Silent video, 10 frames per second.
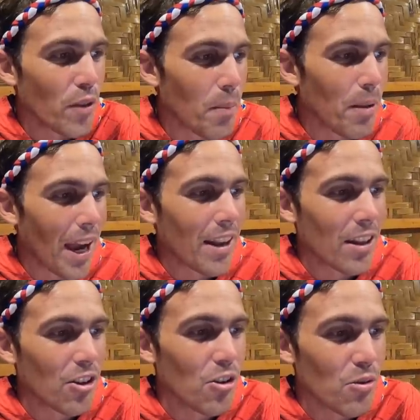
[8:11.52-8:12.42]
from the Black
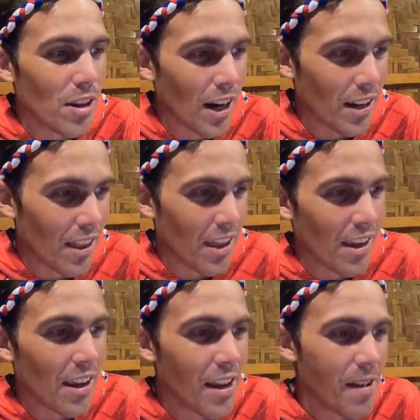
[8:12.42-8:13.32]
Lagoon kind of
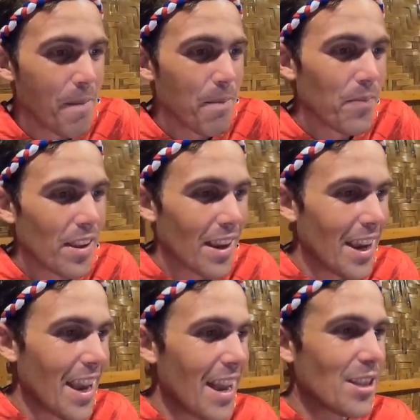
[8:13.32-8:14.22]
thing.
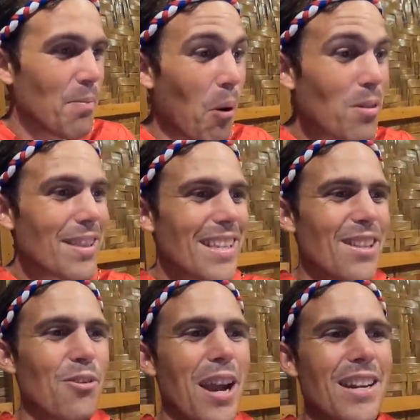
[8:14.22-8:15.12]
Supposedly he's
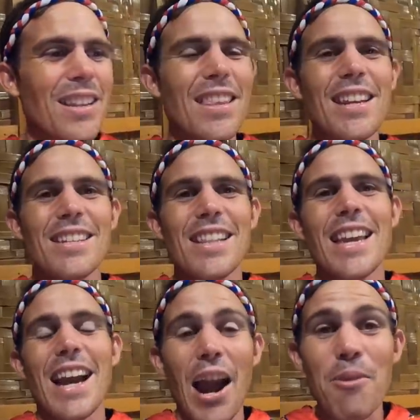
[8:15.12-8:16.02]
located in Thetis
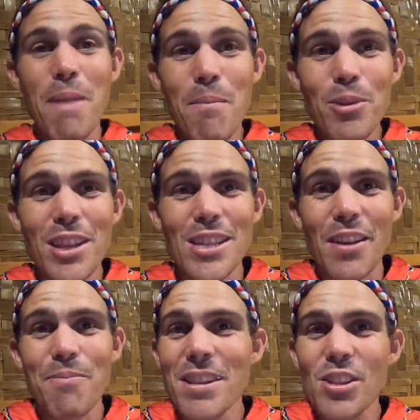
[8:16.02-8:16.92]
Lake. I remember this,
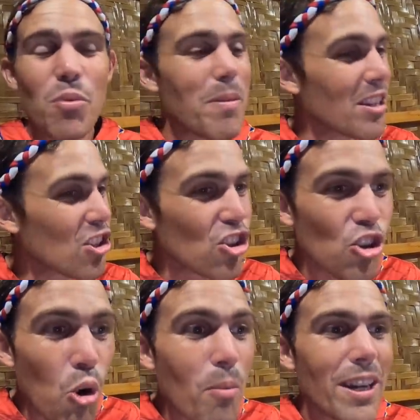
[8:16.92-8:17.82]
I've been swimming
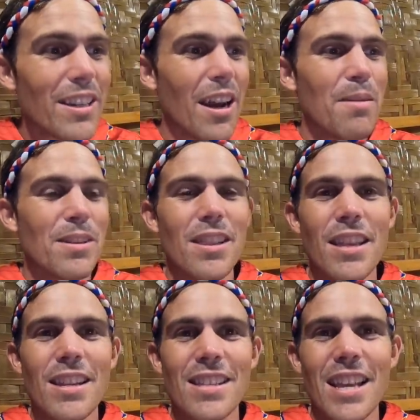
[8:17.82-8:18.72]
so many times in
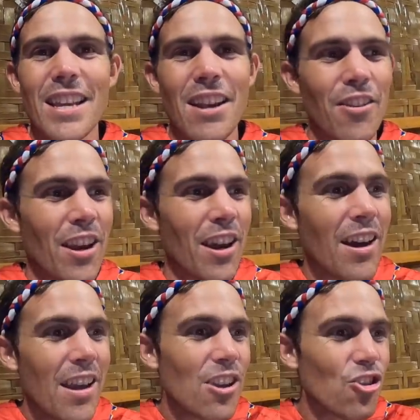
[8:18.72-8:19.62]
Thetis Lake area,
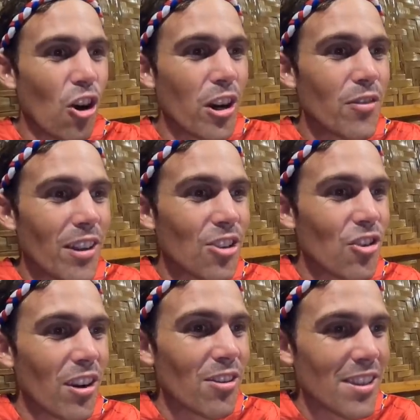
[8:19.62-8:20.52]
jogging around the
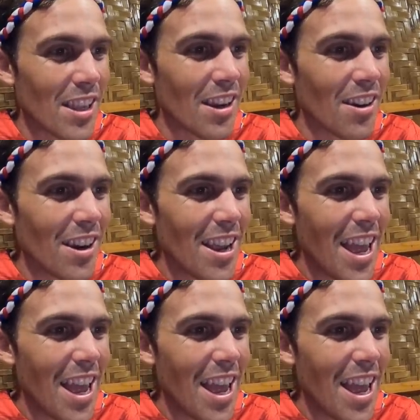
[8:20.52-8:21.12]
trails there,